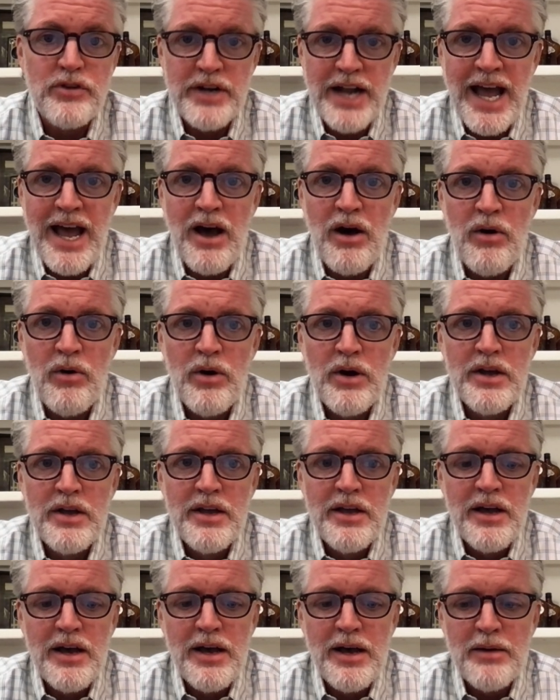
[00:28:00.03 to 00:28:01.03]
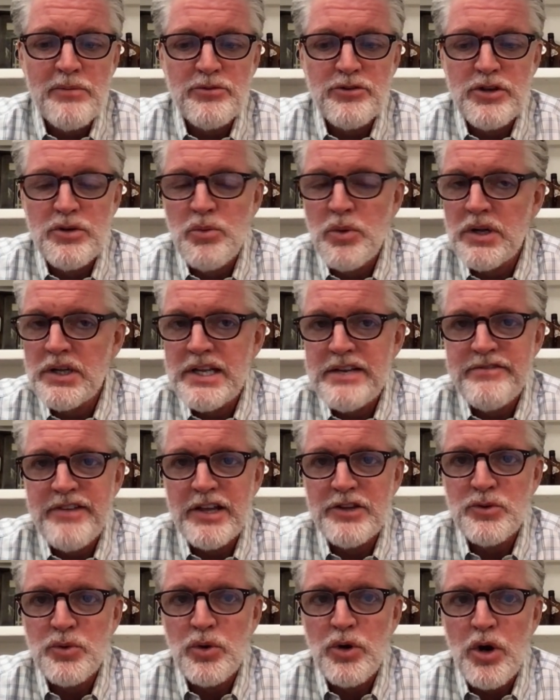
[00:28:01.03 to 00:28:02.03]
for now. So you want to leave
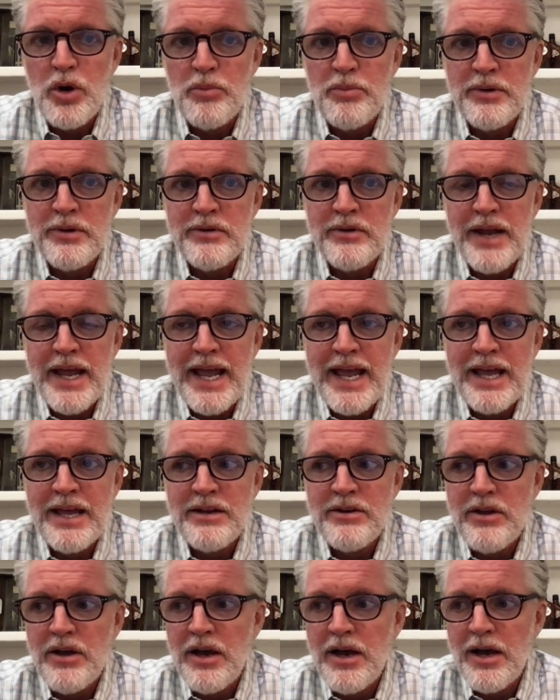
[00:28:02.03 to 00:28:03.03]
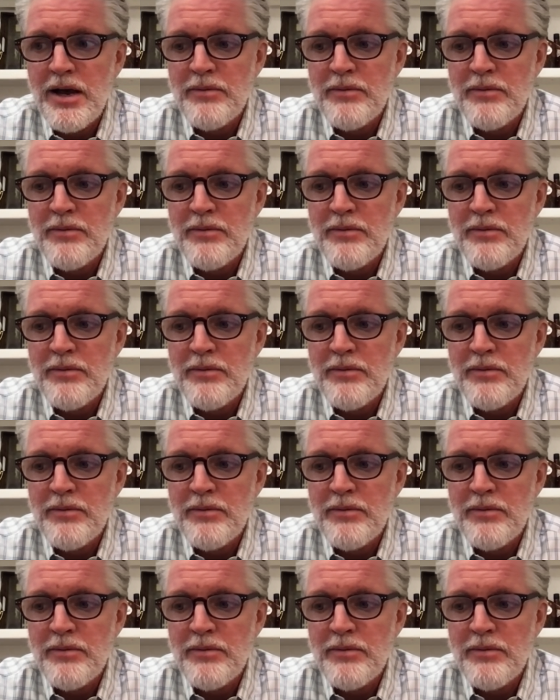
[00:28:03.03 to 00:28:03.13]
that door open, and